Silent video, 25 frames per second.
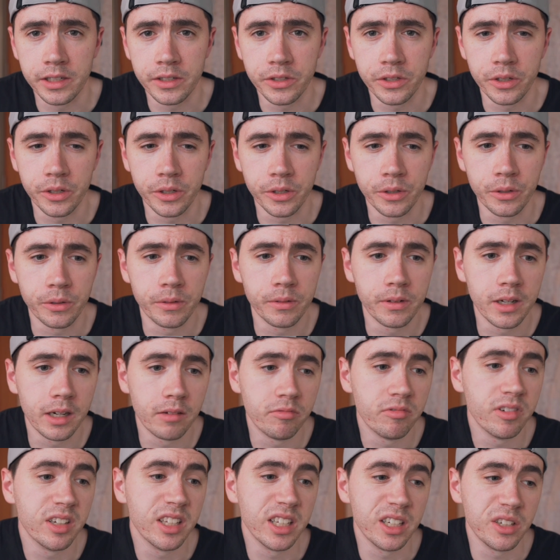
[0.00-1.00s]
so I
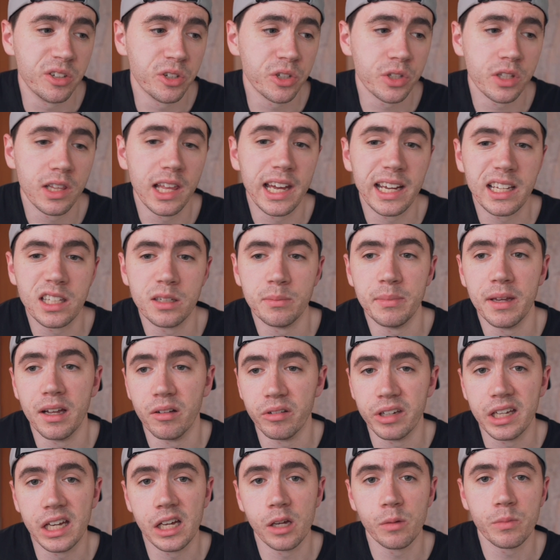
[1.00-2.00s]
really just like to be able
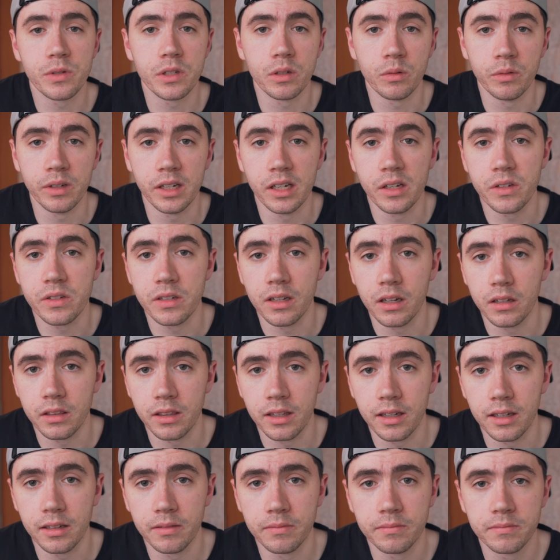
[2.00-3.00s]
to help someone else out
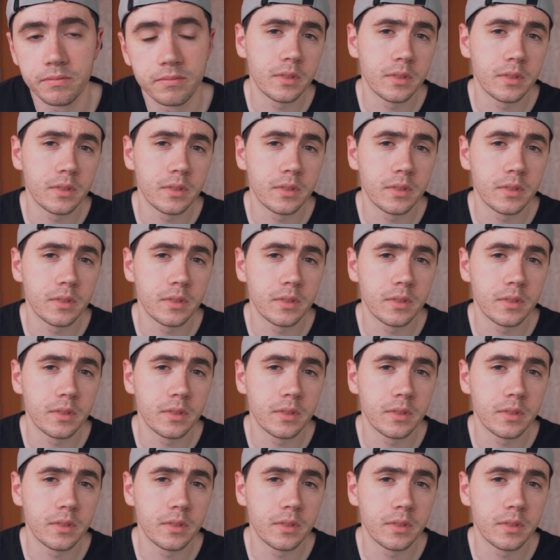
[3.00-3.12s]
there.